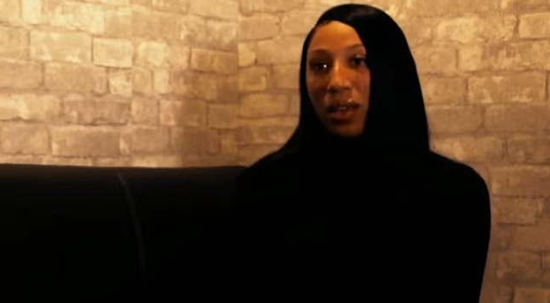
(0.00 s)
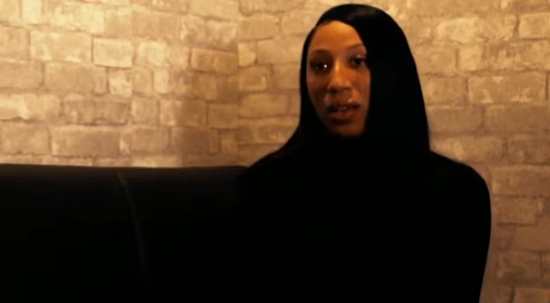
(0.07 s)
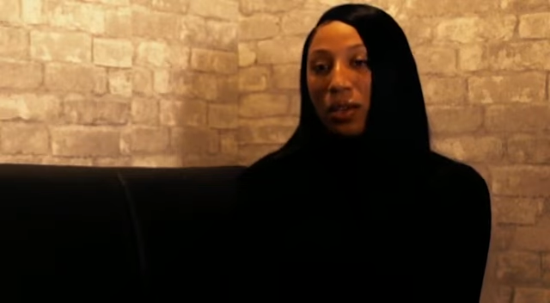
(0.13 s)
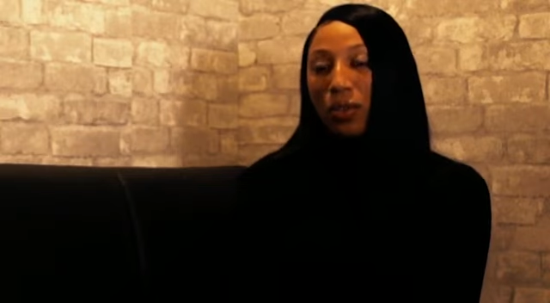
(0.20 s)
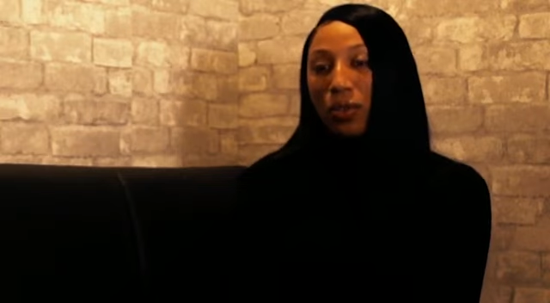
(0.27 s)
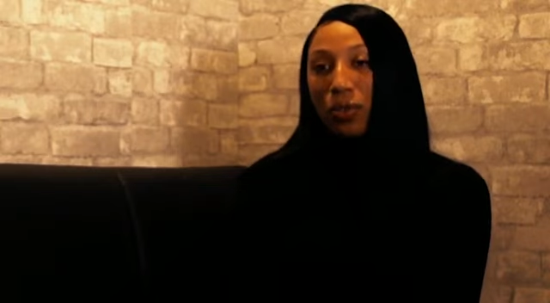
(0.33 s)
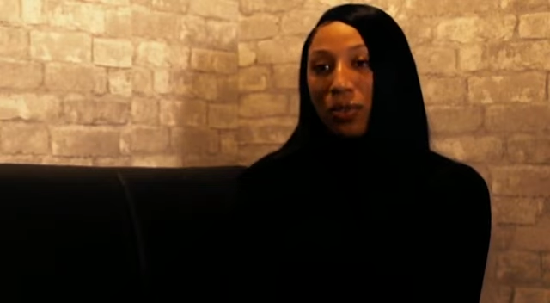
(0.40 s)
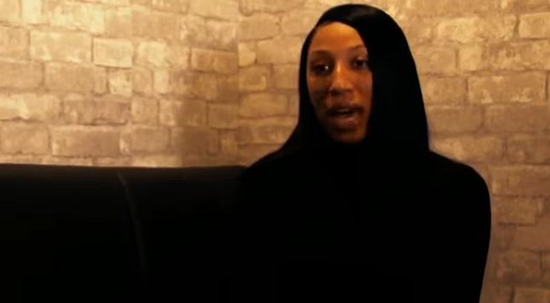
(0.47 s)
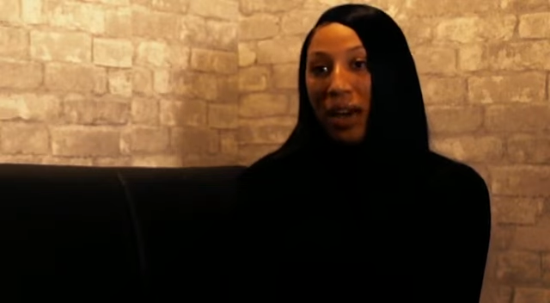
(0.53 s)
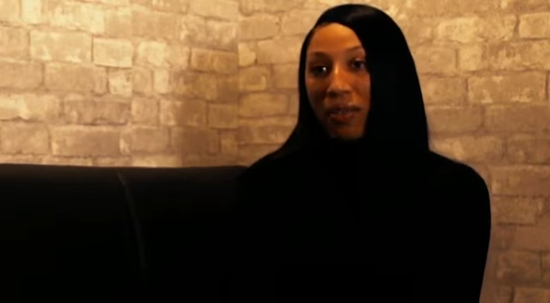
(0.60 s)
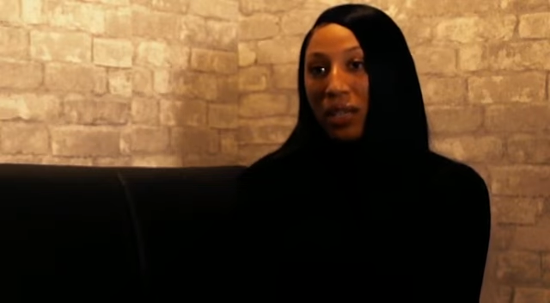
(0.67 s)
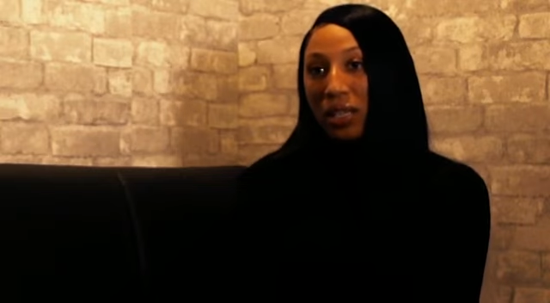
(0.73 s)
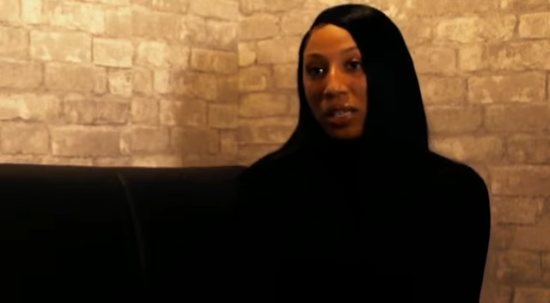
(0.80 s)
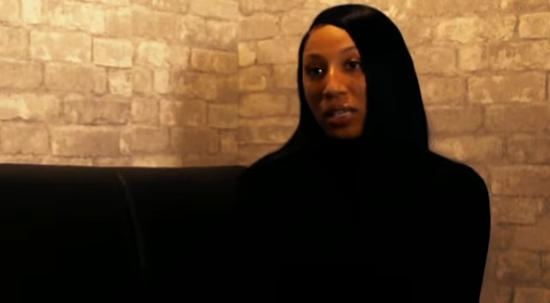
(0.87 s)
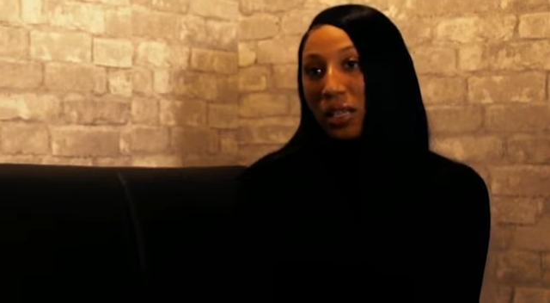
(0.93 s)
youth
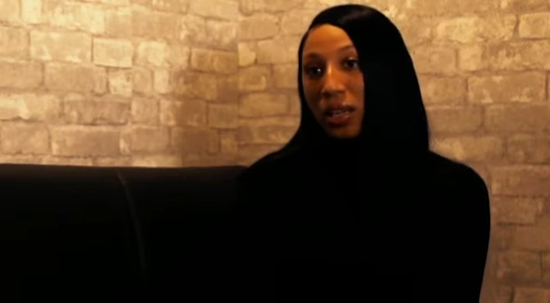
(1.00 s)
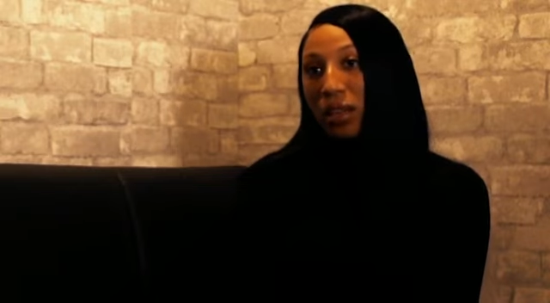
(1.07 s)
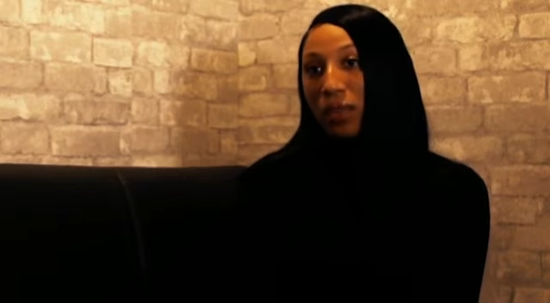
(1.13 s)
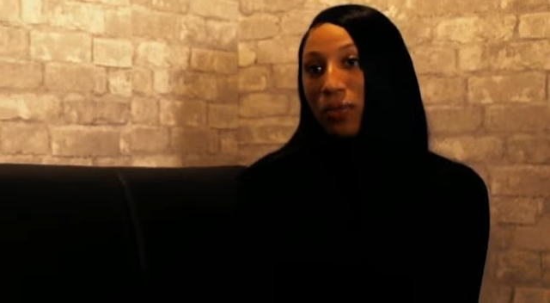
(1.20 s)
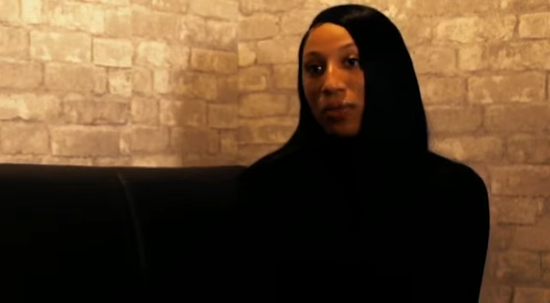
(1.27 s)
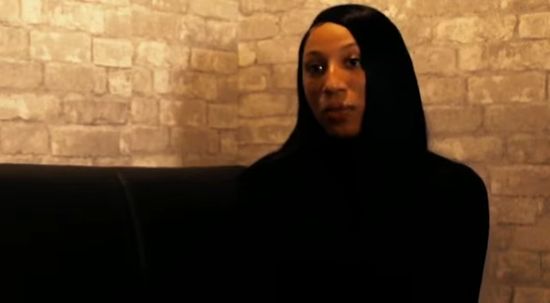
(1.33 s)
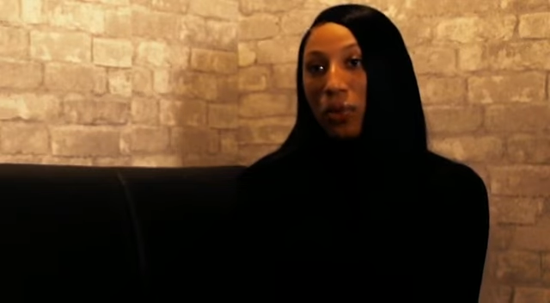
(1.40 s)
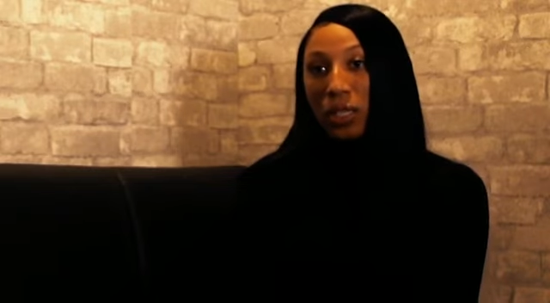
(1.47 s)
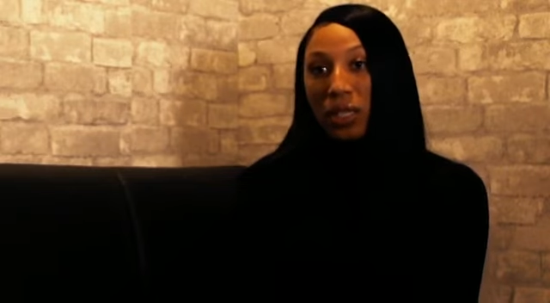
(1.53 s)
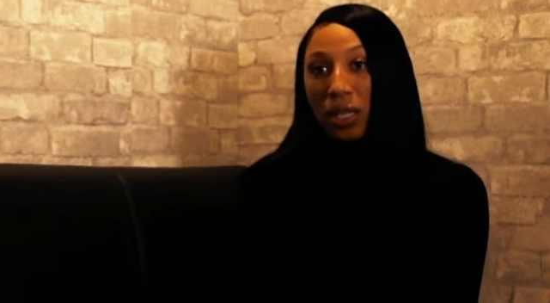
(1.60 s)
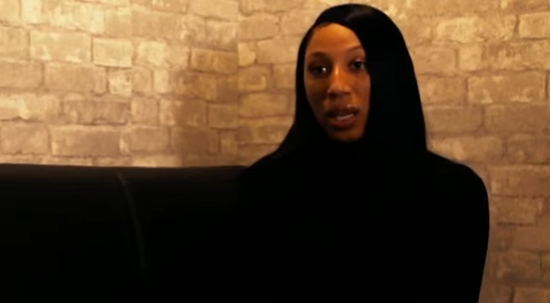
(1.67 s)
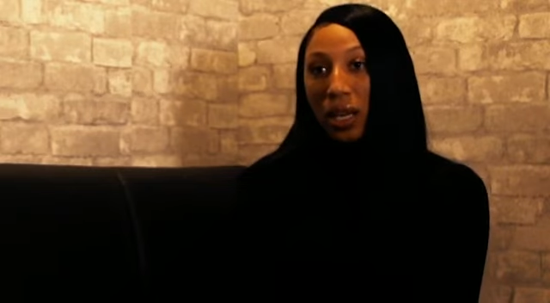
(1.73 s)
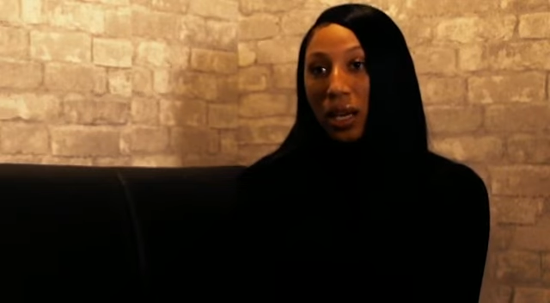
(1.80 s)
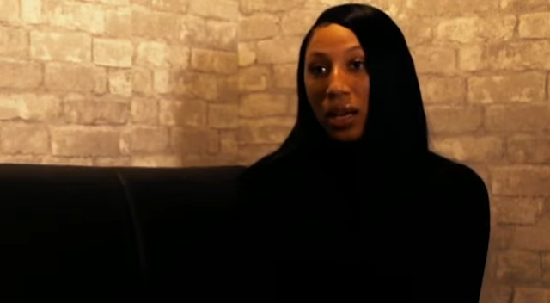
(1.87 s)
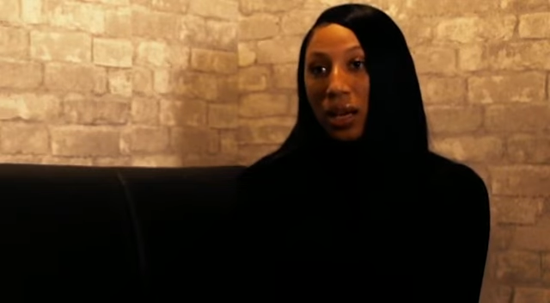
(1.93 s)
advocacy, foster
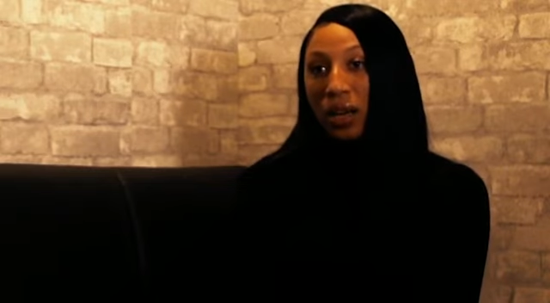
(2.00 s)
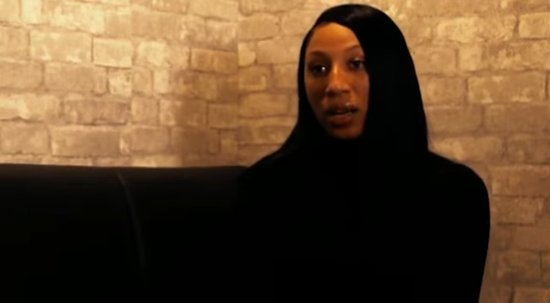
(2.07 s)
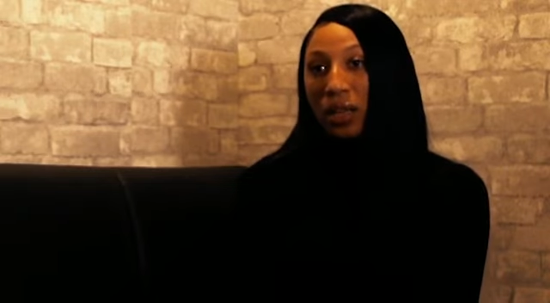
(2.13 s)
care.